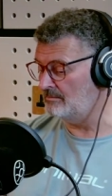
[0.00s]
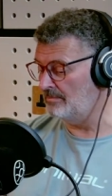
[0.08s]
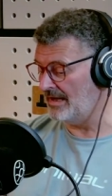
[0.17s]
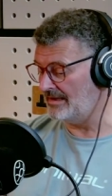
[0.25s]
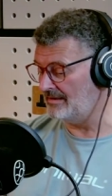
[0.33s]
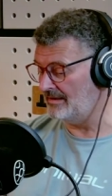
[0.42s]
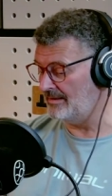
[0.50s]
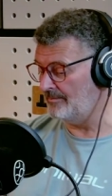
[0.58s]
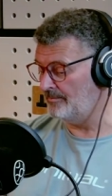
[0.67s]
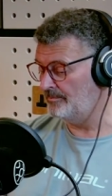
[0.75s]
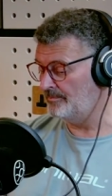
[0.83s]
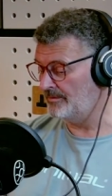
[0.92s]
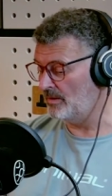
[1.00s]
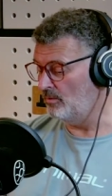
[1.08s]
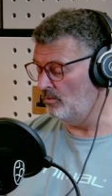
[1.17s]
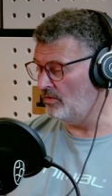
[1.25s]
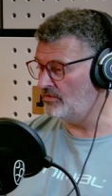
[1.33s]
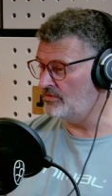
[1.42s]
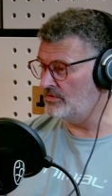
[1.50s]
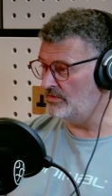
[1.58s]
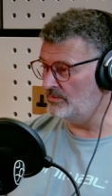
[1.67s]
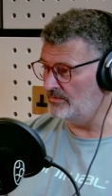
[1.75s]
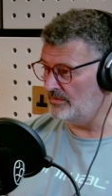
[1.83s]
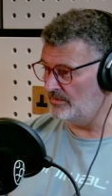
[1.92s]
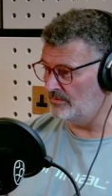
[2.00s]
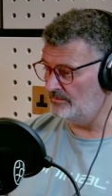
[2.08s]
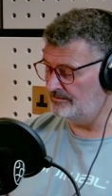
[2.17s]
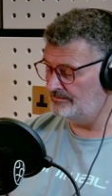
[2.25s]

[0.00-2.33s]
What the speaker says: badly. What do you do?